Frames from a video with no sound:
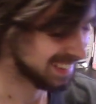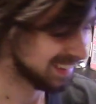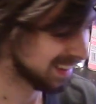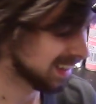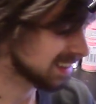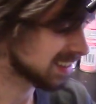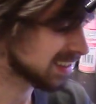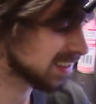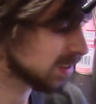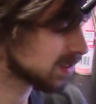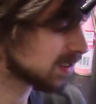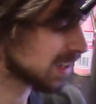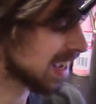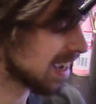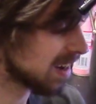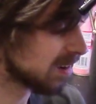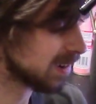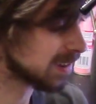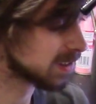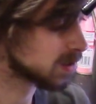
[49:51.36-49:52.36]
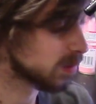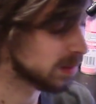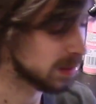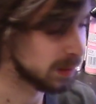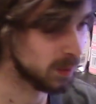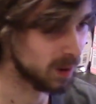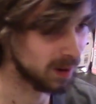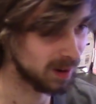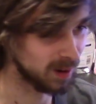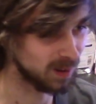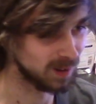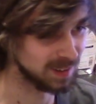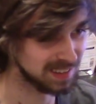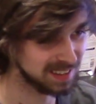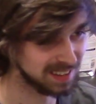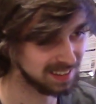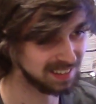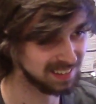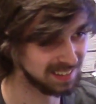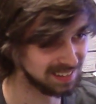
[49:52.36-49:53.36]
That's good to hear at 21,
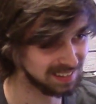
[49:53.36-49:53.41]
Laurence.